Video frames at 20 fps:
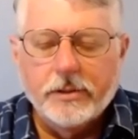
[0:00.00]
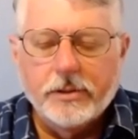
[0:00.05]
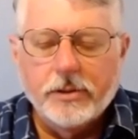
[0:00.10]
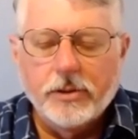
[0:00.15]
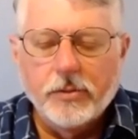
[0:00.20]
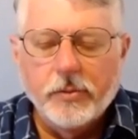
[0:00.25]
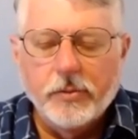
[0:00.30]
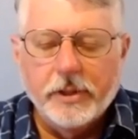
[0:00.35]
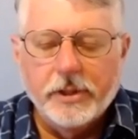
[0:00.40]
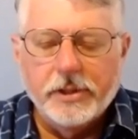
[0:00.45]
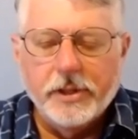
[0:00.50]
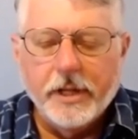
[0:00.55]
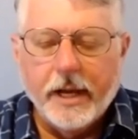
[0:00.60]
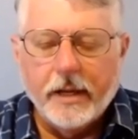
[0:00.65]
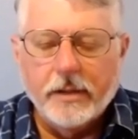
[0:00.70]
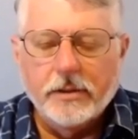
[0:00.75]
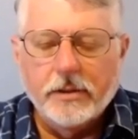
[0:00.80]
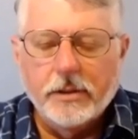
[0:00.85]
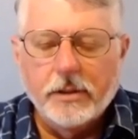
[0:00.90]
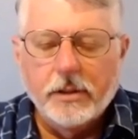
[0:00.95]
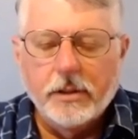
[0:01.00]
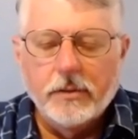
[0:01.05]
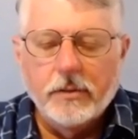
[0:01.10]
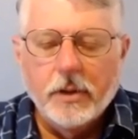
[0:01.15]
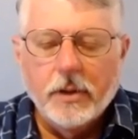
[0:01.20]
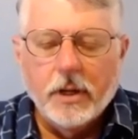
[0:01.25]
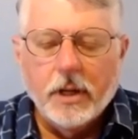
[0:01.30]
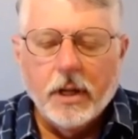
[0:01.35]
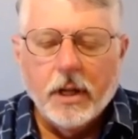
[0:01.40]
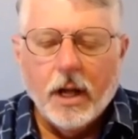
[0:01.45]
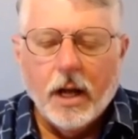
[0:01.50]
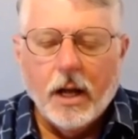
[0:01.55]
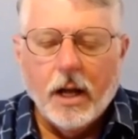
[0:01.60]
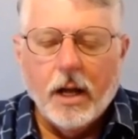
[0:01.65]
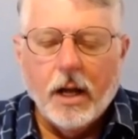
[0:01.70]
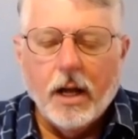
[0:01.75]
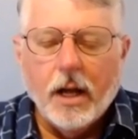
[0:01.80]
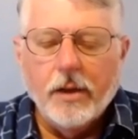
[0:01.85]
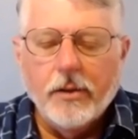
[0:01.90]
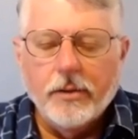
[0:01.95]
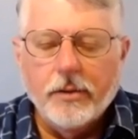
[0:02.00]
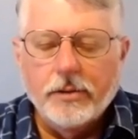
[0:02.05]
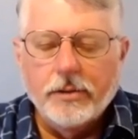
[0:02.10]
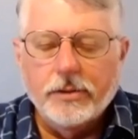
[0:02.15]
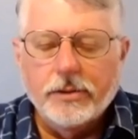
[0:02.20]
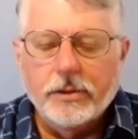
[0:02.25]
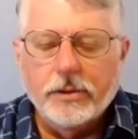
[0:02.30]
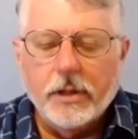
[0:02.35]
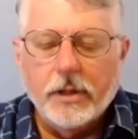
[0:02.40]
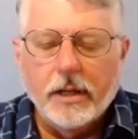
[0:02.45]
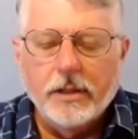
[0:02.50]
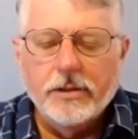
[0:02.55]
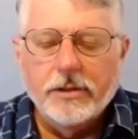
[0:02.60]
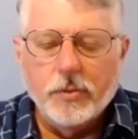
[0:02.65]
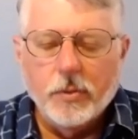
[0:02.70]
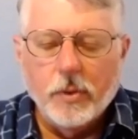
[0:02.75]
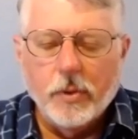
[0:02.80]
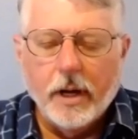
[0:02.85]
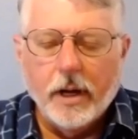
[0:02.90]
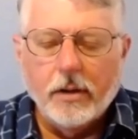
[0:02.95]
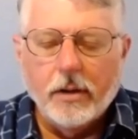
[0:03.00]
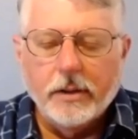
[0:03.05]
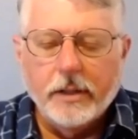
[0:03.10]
to reach out to others as well.